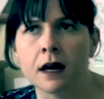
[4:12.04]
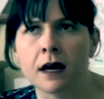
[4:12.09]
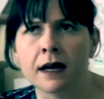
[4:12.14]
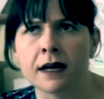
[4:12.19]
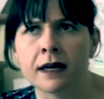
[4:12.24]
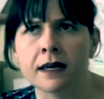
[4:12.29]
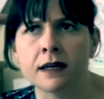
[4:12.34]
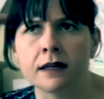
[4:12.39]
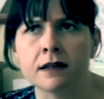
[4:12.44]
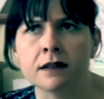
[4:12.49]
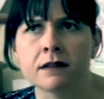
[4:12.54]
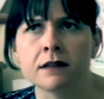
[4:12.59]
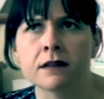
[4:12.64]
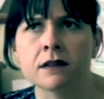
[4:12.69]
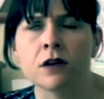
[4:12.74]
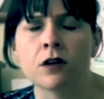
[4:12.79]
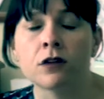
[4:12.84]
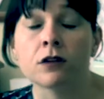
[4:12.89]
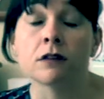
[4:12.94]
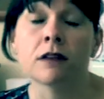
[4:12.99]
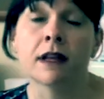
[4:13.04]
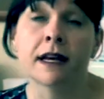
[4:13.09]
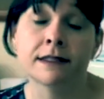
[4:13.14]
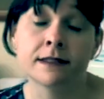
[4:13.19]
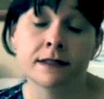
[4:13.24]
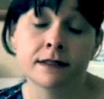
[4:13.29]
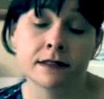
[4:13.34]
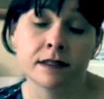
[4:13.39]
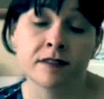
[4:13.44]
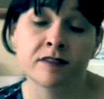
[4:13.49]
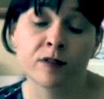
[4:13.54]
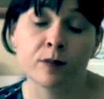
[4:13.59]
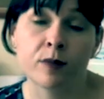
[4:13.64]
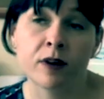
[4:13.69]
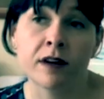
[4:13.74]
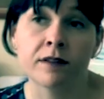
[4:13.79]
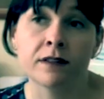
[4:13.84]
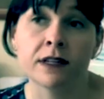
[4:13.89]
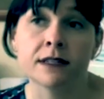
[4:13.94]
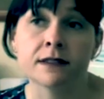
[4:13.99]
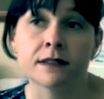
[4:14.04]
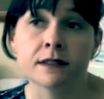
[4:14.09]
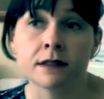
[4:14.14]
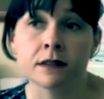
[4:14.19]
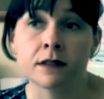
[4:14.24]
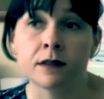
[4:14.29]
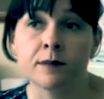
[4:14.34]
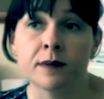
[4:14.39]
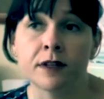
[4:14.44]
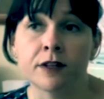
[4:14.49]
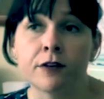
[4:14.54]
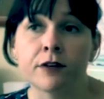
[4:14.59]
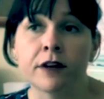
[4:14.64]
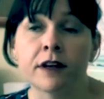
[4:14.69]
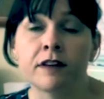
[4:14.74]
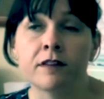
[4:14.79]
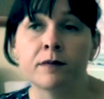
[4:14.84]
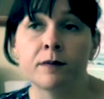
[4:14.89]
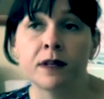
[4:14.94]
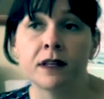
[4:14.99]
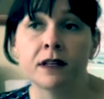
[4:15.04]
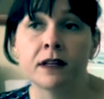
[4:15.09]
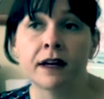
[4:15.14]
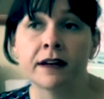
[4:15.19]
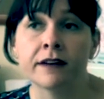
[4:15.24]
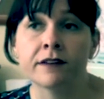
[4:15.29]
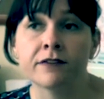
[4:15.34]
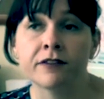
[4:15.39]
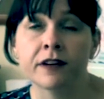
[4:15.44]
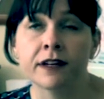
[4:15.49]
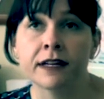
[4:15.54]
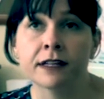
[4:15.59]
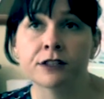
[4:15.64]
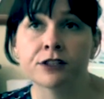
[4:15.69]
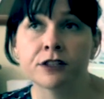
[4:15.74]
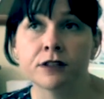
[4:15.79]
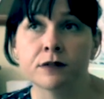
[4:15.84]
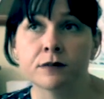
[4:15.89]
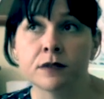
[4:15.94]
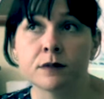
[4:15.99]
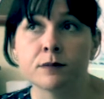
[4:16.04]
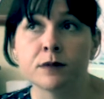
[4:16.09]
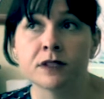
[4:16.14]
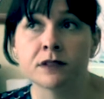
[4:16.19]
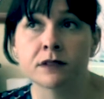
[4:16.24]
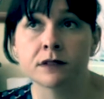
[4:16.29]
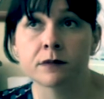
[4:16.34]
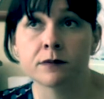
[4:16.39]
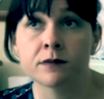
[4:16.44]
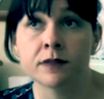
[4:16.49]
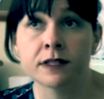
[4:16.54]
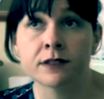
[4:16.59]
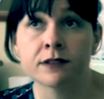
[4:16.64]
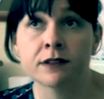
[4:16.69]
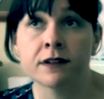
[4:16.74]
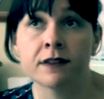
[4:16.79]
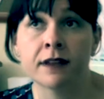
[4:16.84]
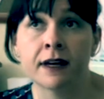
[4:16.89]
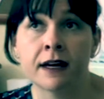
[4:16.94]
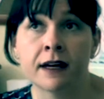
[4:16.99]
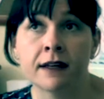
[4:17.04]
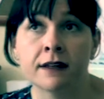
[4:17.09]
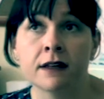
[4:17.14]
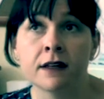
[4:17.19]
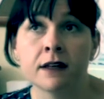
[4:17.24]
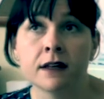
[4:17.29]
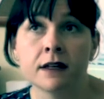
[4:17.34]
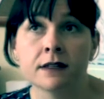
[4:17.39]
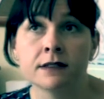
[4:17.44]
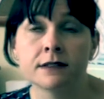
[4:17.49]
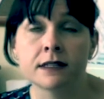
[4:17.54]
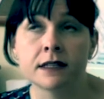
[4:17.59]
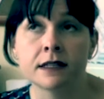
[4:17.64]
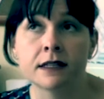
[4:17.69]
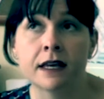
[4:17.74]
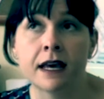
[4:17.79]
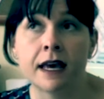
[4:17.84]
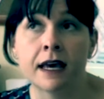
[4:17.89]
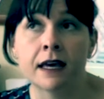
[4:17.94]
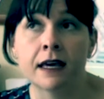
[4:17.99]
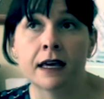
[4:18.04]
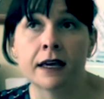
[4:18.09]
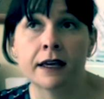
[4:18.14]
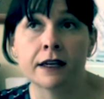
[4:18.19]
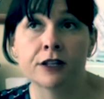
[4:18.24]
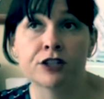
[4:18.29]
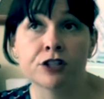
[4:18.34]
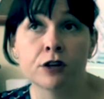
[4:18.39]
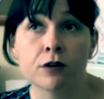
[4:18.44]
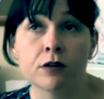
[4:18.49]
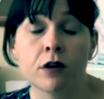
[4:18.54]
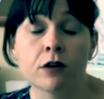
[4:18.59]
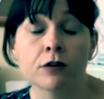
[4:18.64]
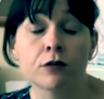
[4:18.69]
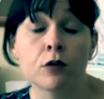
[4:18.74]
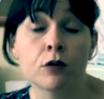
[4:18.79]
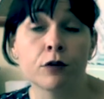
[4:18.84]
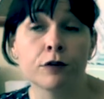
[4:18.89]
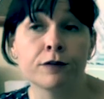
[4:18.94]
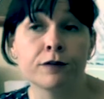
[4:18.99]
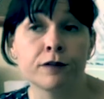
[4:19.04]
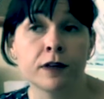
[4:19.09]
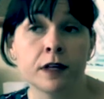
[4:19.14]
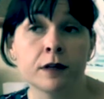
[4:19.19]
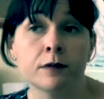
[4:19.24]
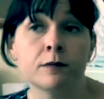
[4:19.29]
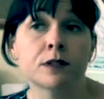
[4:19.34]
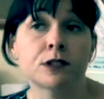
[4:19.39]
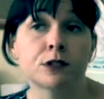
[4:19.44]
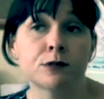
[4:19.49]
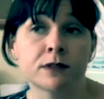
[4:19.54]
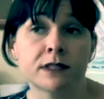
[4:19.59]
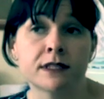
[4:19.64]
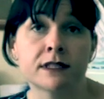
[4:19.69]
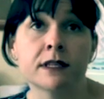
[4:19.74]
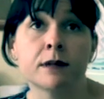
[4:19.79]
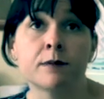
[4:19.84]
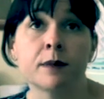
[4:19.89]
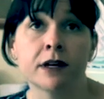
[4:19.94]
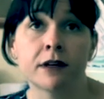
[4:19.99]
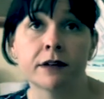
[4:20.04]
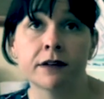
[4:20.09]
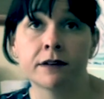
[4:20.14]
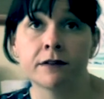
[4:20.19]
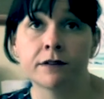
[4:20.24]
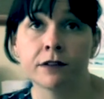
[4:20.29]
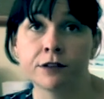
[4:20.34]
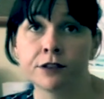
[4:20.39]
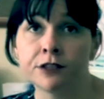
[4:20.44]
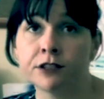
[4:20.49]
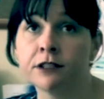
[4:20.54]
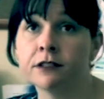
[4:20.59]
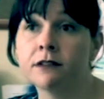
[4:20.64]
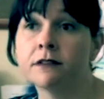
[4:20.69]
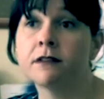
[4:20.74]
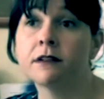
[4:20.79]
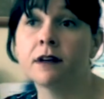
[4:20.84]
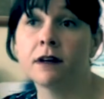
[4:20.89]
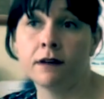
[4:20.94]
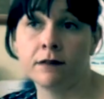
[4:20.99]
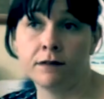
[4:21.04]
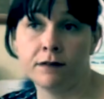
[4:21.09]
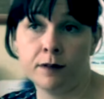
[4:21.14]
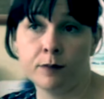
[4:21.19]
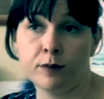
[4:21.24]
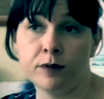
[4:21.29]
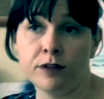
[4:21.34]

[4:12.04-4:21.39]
I did all the licensing for Providence and a little bit of creative, but I had a friend actually who was a music supervisor on that. Did a show called Cold Feet, which was the American version of